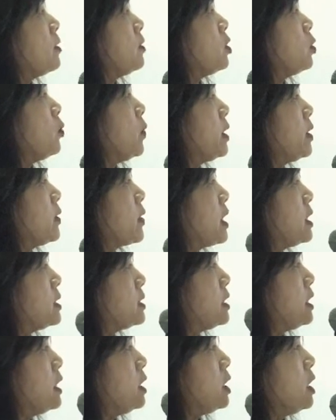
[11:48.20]
don't know whether you can
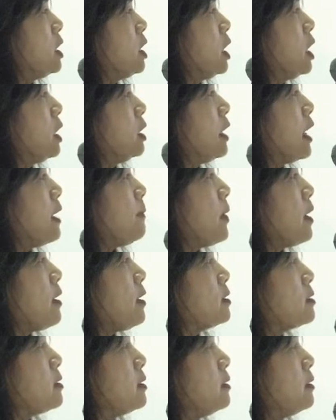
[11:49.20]
see,
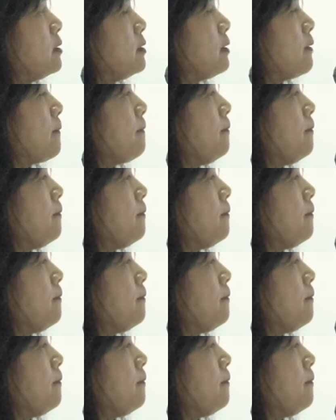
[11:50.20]
nebulizer,